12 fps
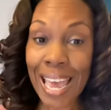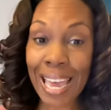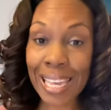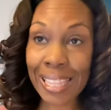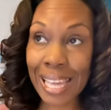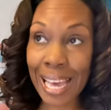
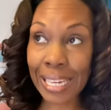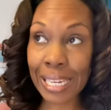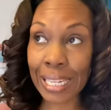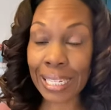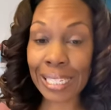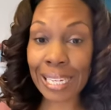and that
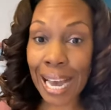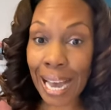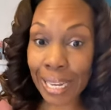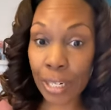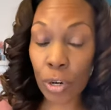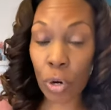can
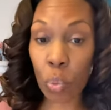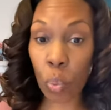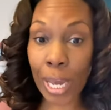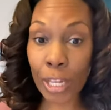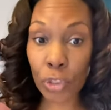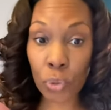guide her
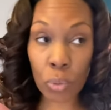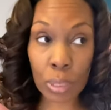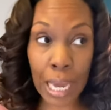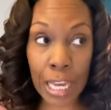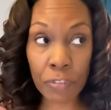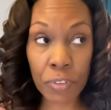way through
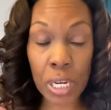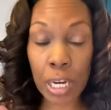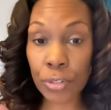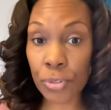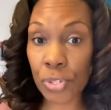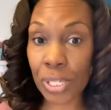life and
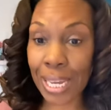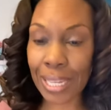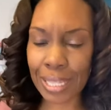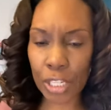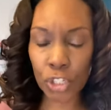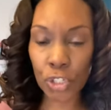
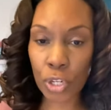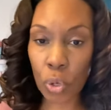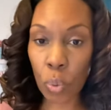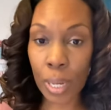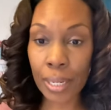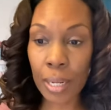understand that, you know
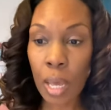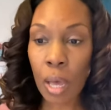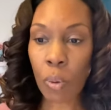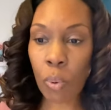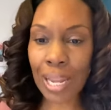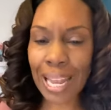what,
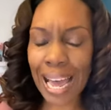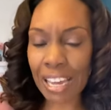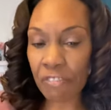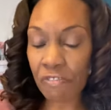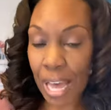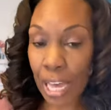while I
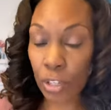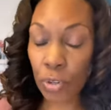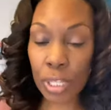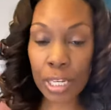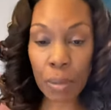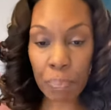value
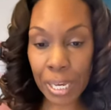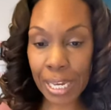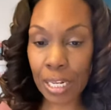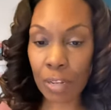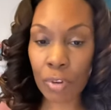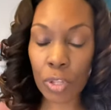the
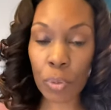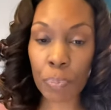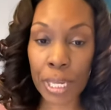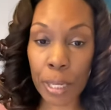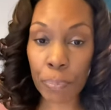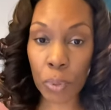opinion of other
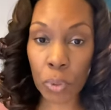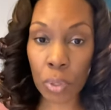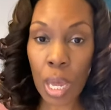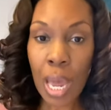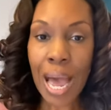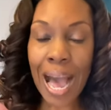
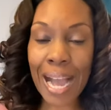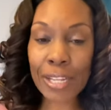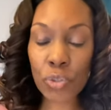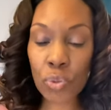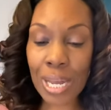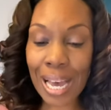people, I
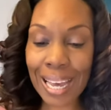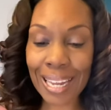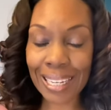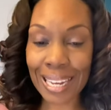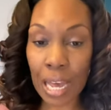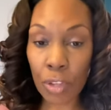do not
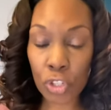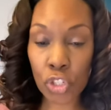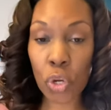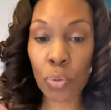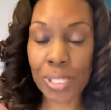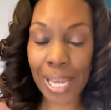allow the
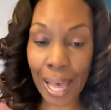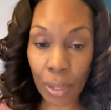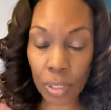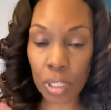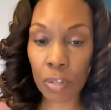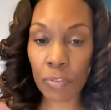
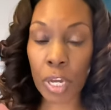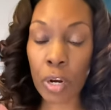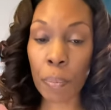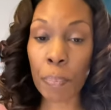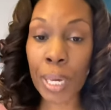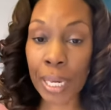totality of
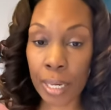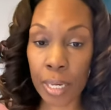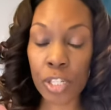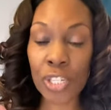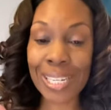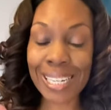their
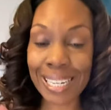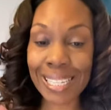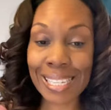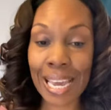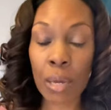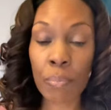opinion to
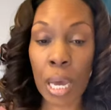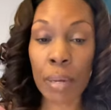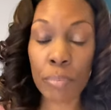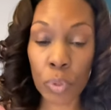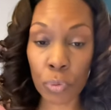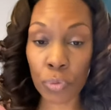dictate my
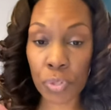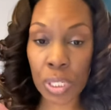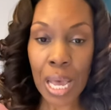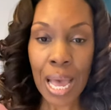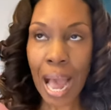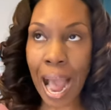moves.
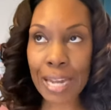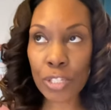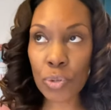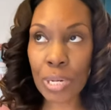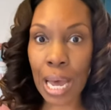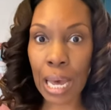I
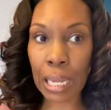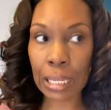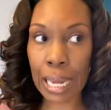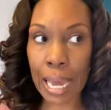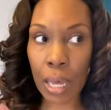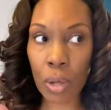do not
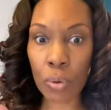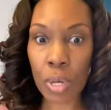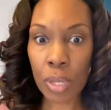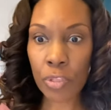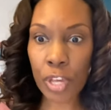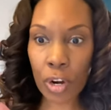allow
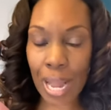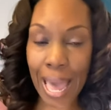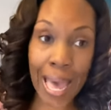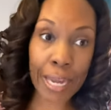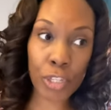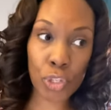their
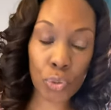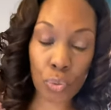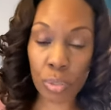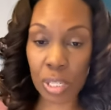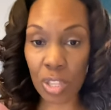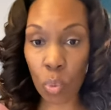
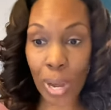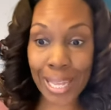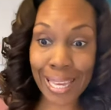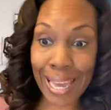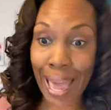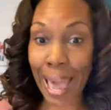attitudes and the way
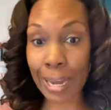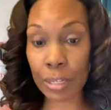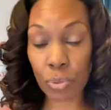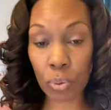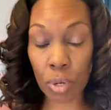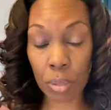they
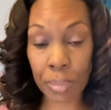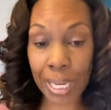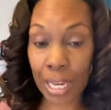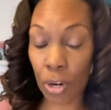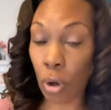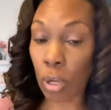act toward
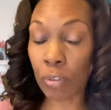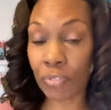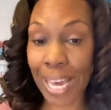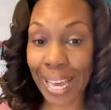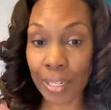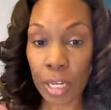me and all of
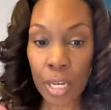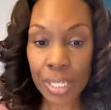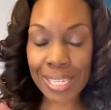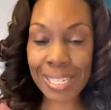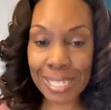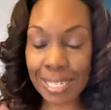that
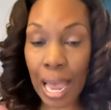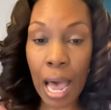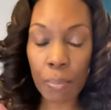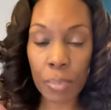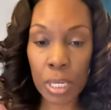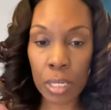to
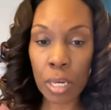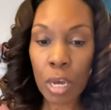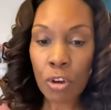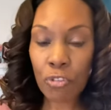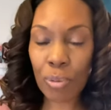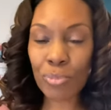stop me
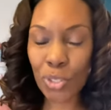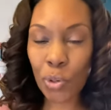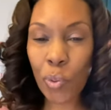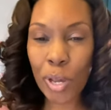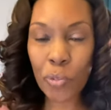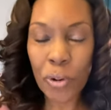from
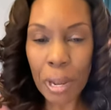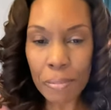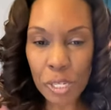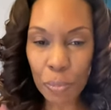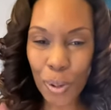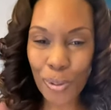doing what I'm
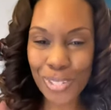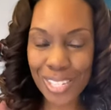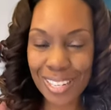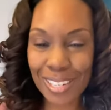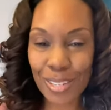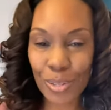supposed
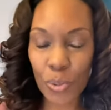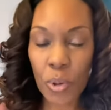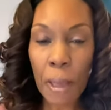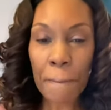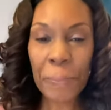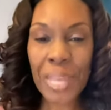to do
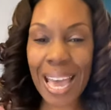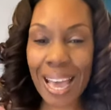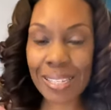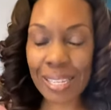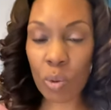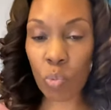
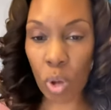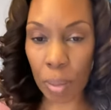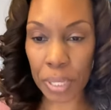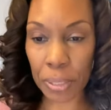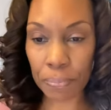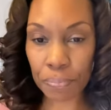as a
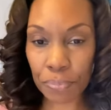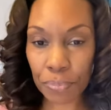woman.